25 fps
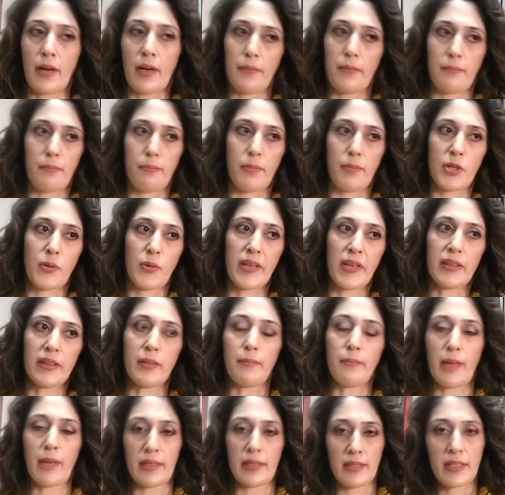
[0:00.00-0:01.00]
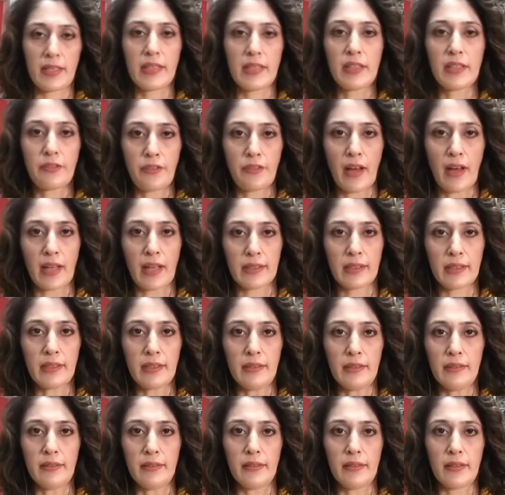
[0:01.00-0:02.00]
between the mother and the father
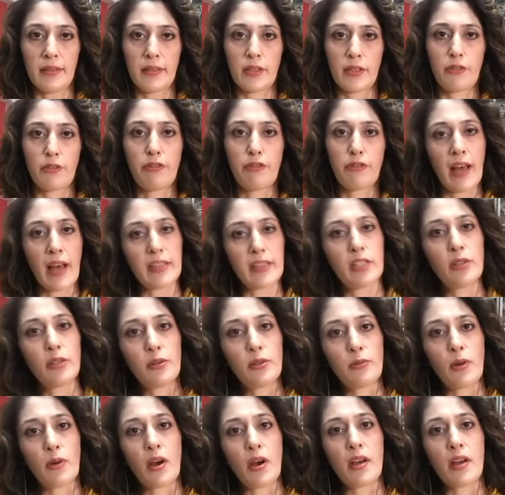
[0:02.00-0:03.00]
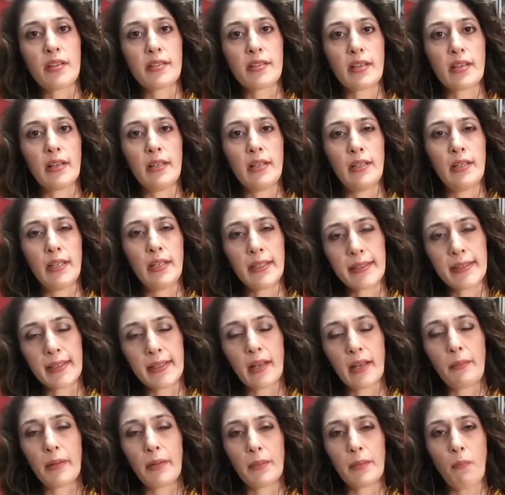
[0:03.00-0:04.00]
was a
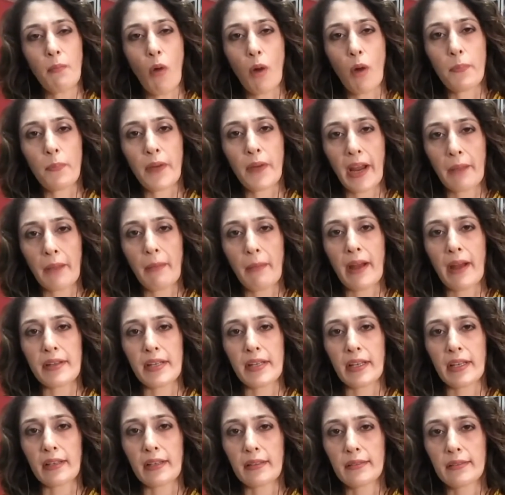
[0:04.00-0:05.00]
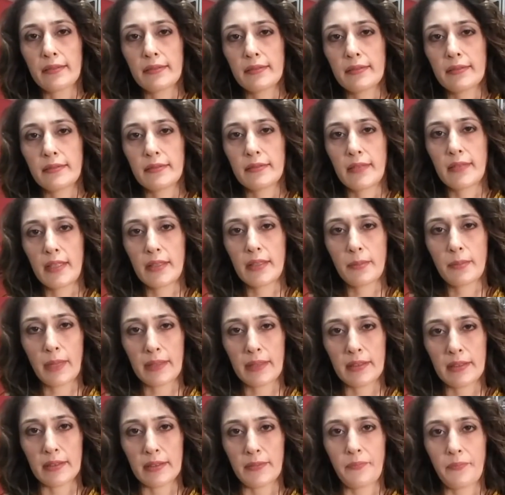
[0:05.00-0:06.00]
little bit more pragmatic than the
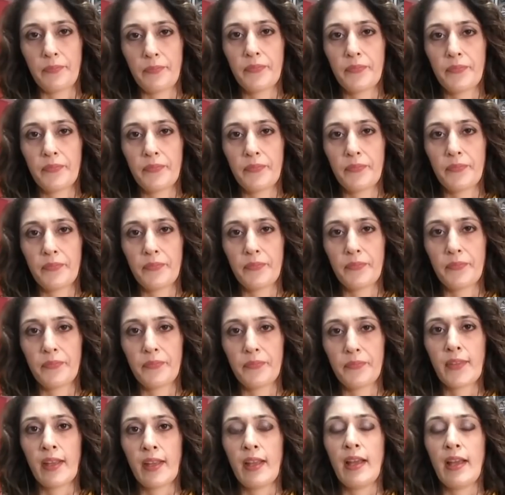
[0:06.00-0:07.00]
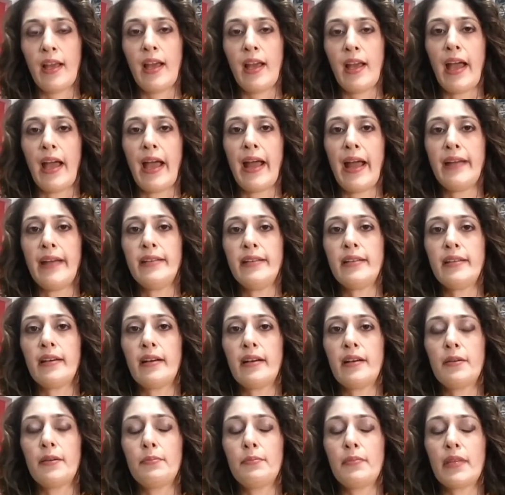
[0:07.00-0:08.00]
mother. And
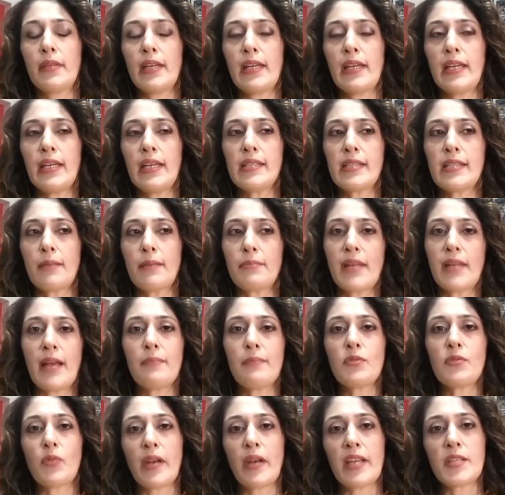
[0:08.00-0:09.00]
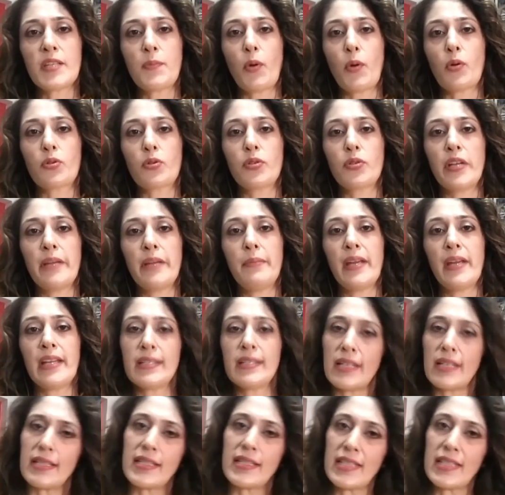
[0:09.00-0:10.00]
he sometimes, when I spoke to him, he
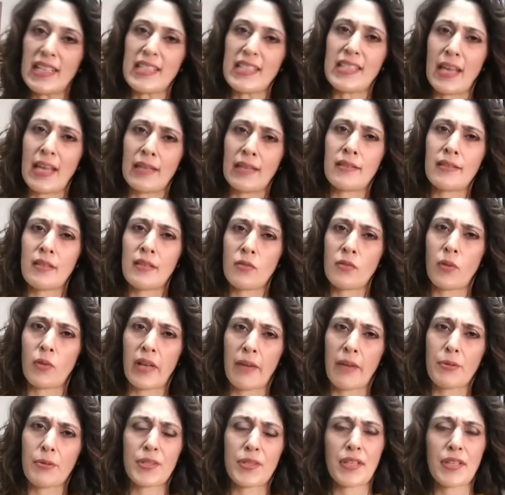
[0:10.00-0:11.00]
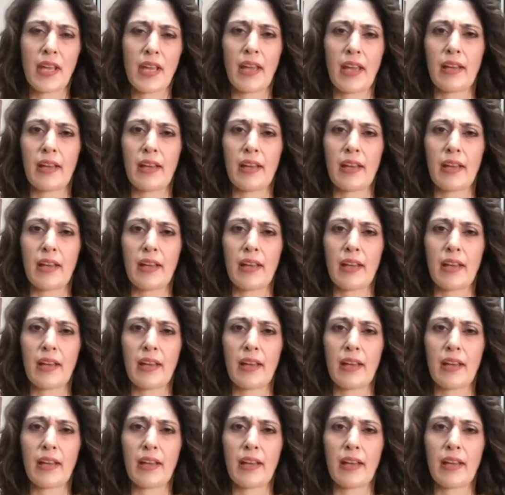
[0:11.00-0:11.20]
did see sense in what I was saying,